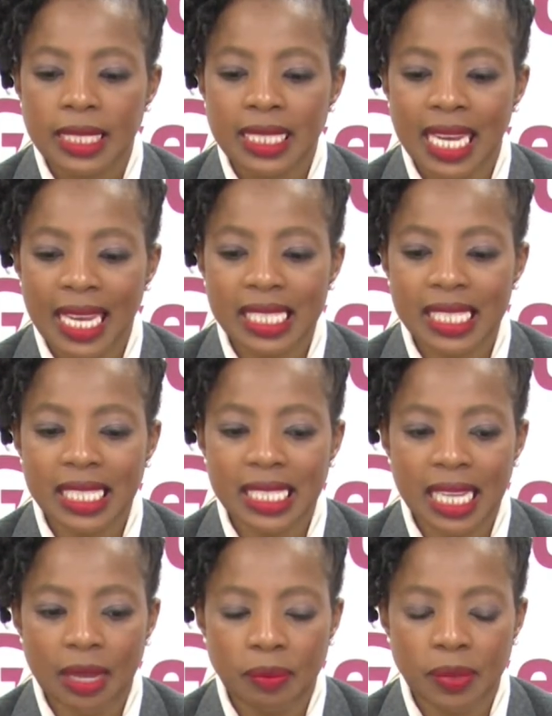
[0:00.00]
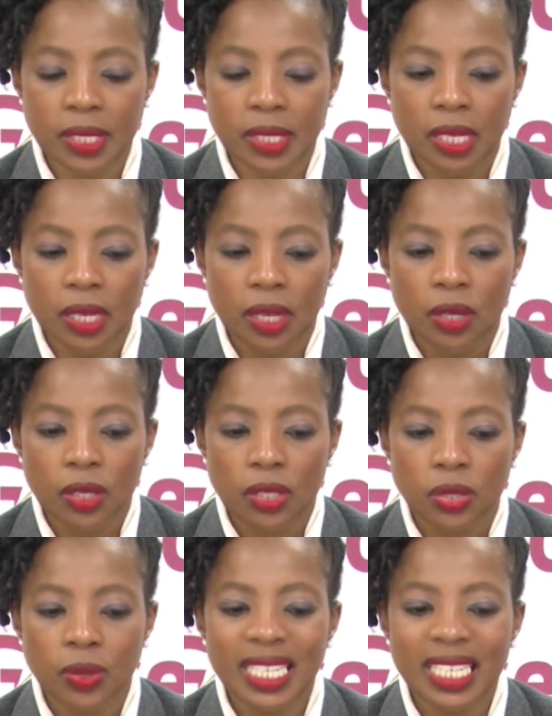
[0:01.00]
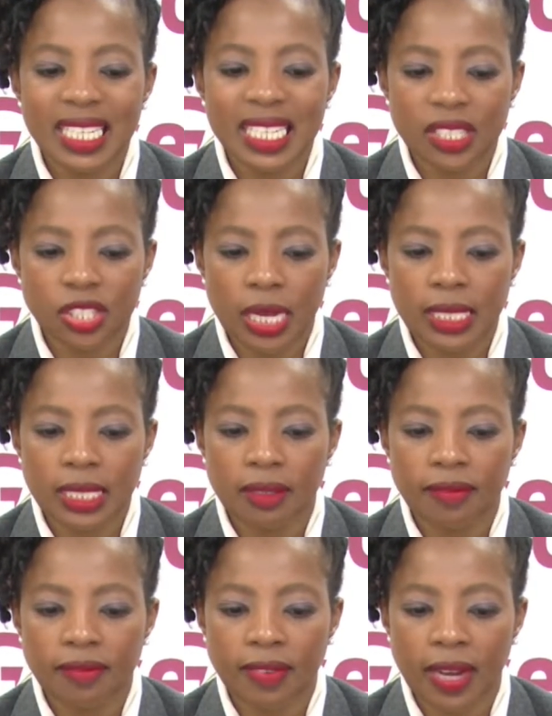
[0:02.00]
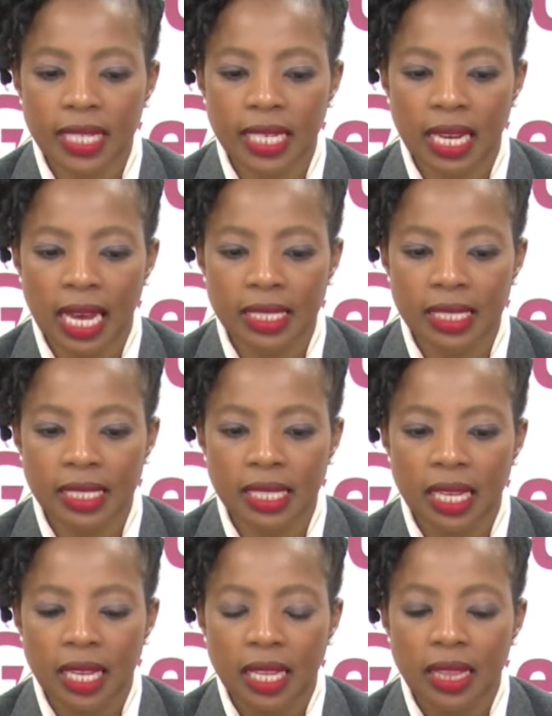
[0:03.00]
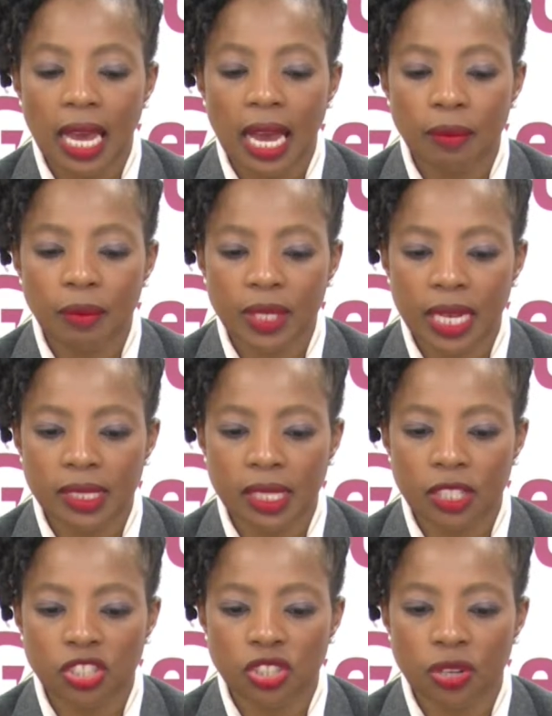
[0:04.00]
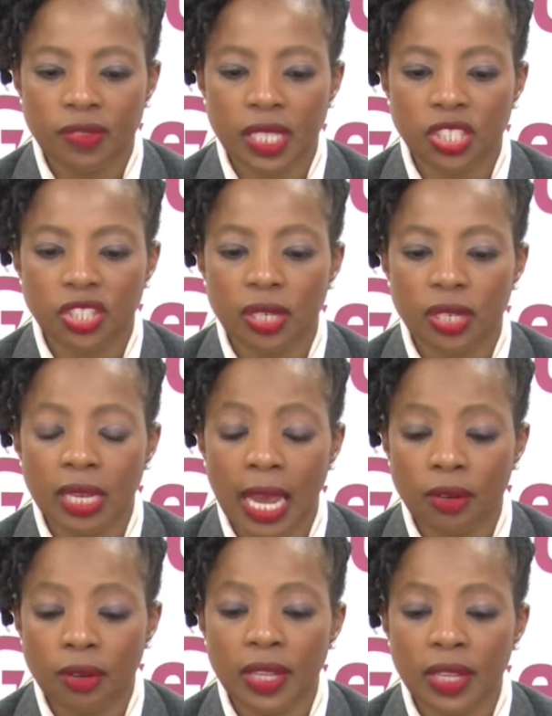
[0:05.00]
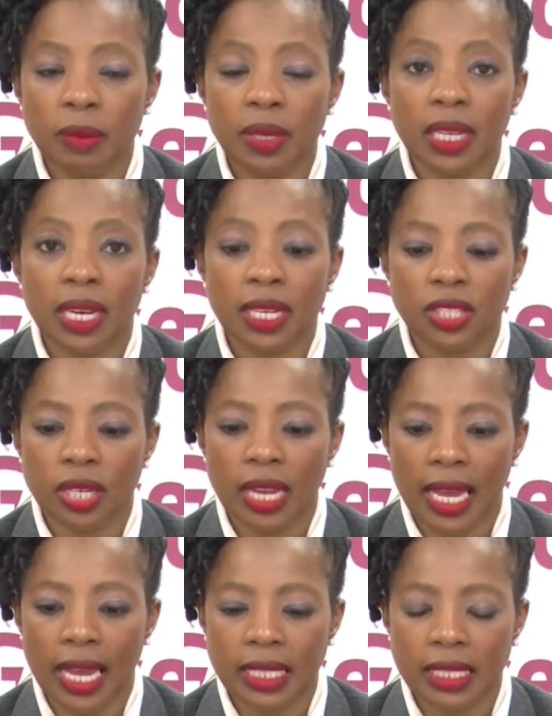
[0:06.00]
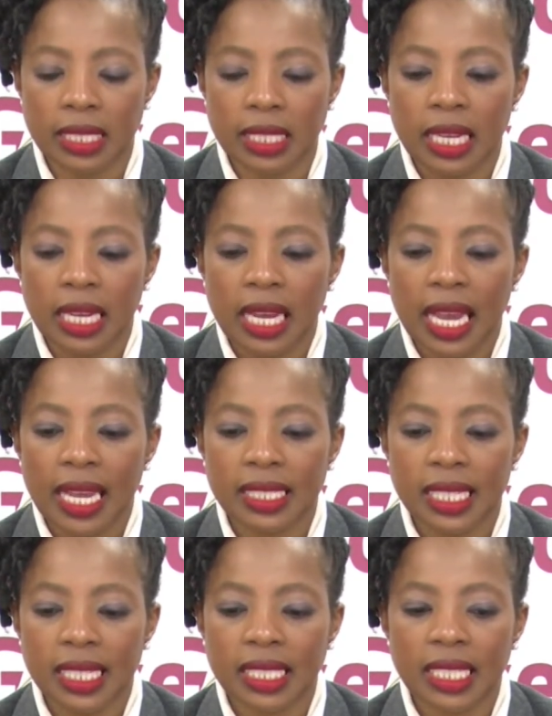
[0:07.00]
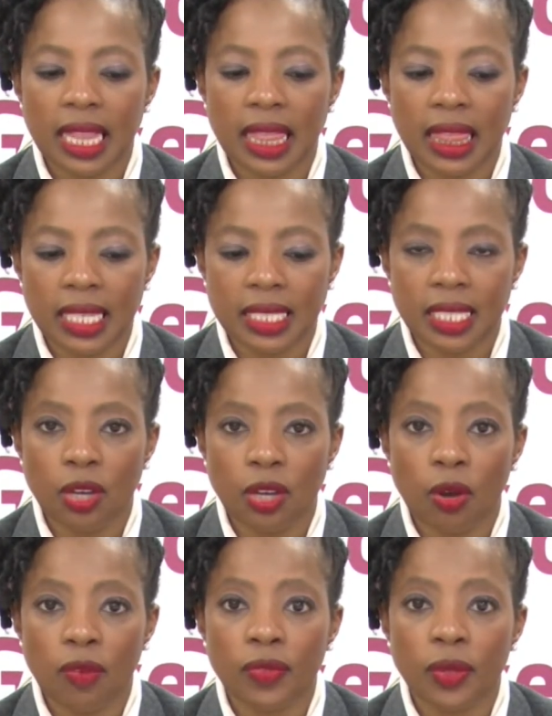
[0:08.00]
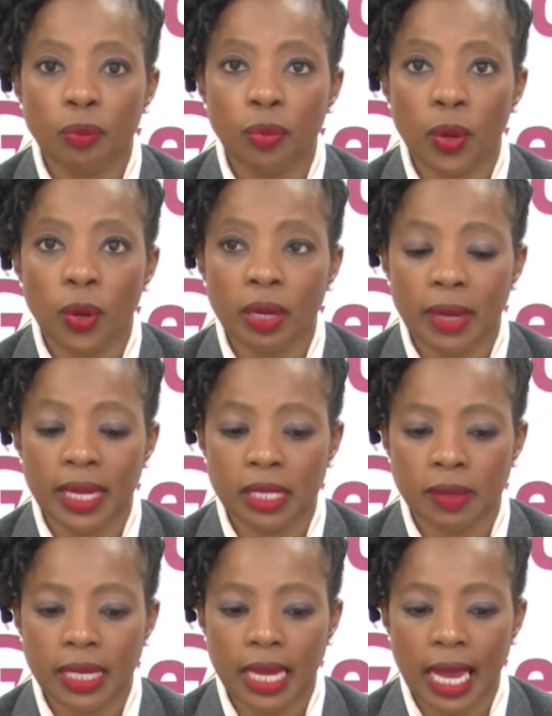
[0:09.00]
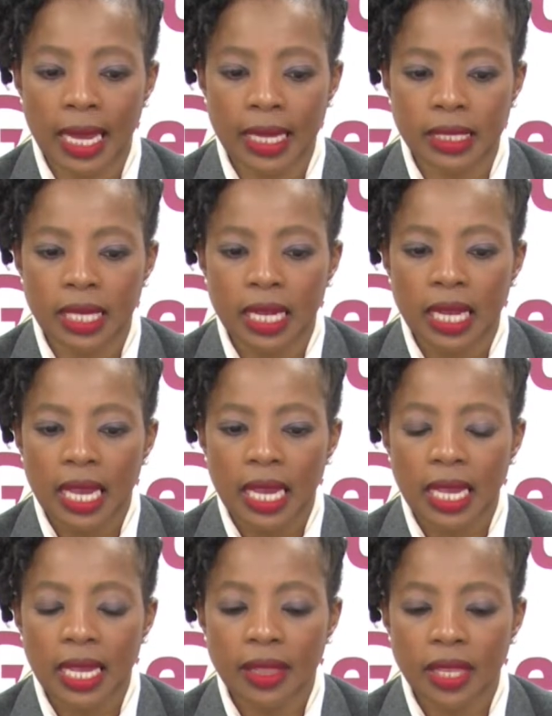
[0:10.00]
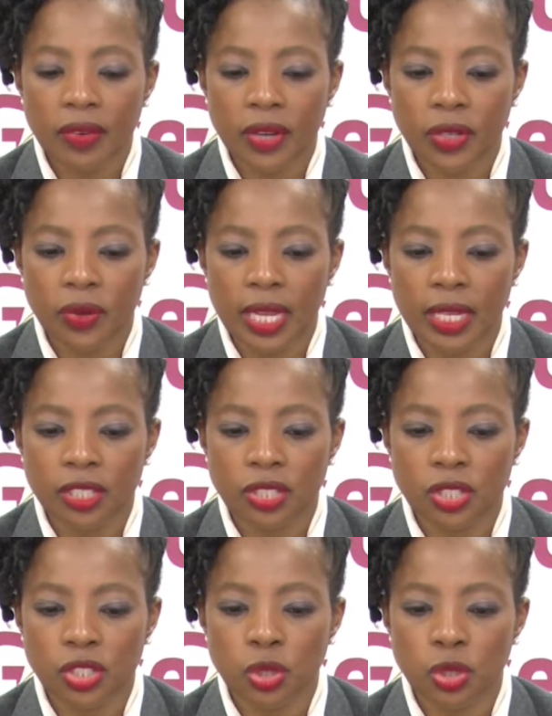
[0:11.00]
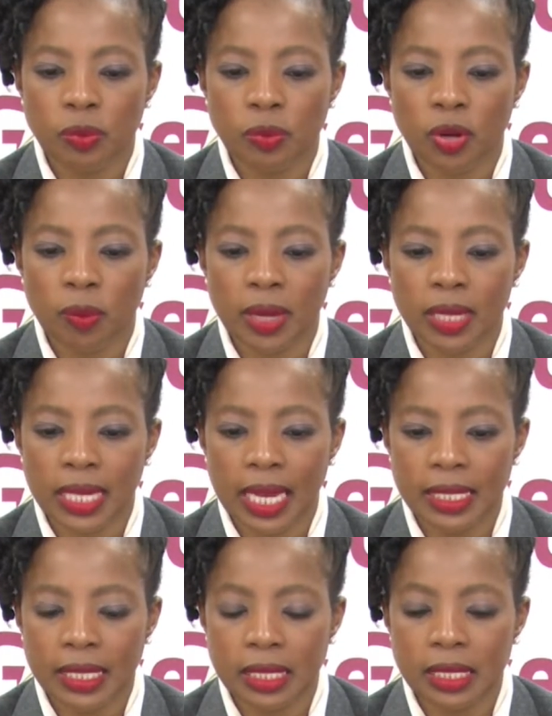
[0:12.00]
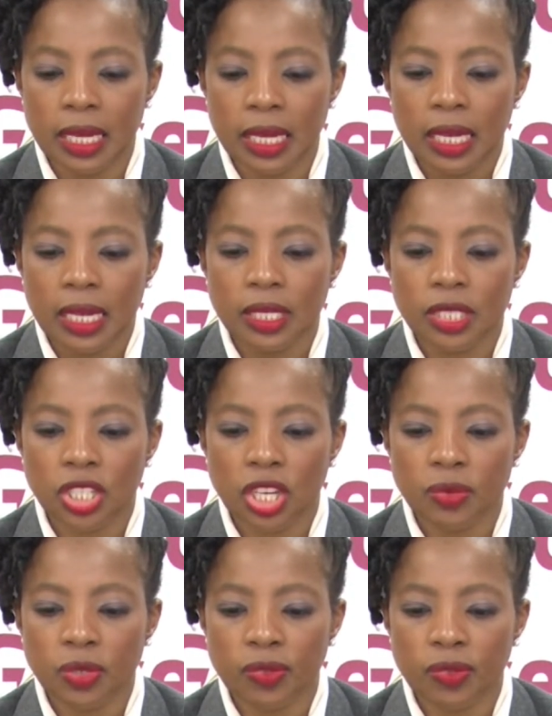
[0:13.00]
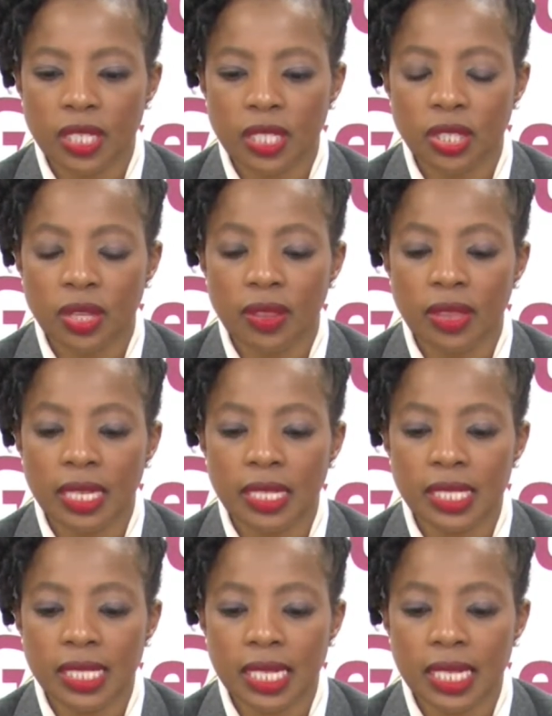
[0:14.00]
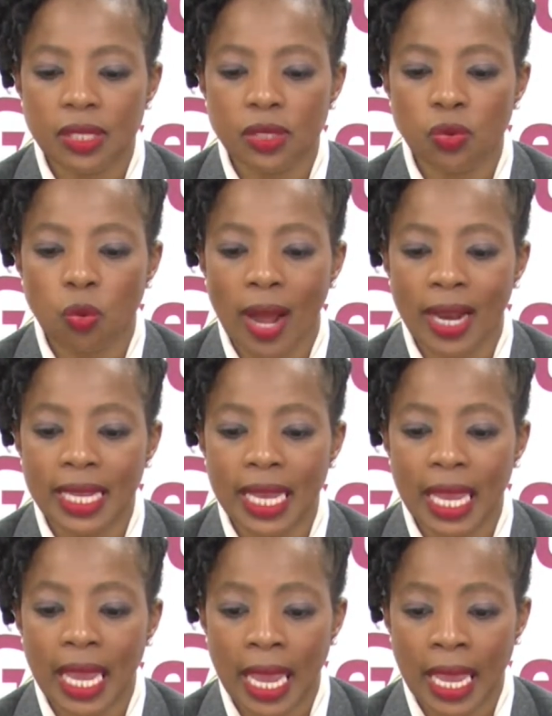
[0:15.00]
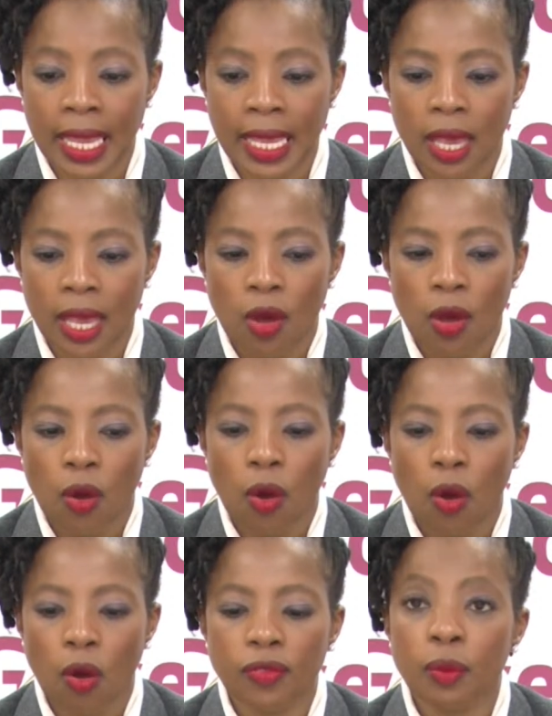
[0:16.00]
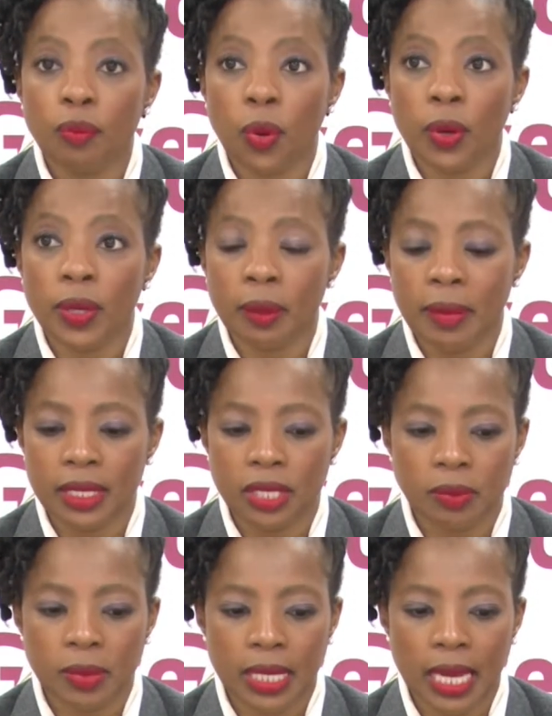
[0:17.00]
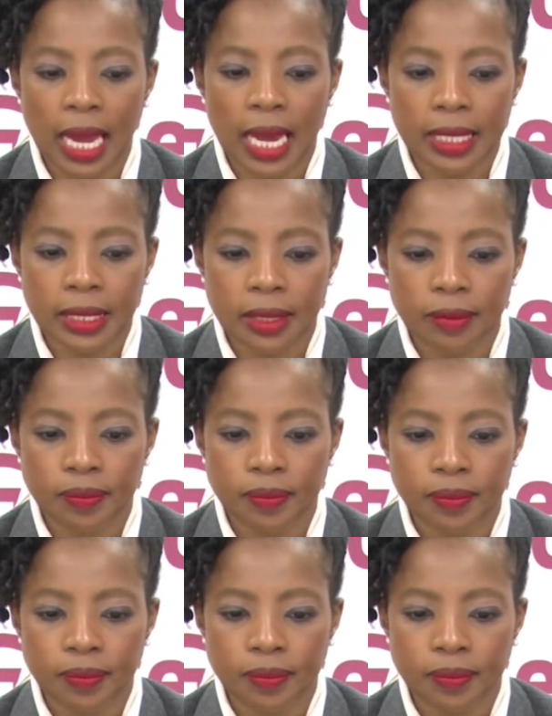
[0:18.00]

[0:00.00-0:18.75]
takes steps to initiate and finalize the harmonization of Section 9 of the Immigration Act and Section 30 of the Border Management Act in the regulations to be promulgated in terms of Section 36(1)(k) of the Border Management Act.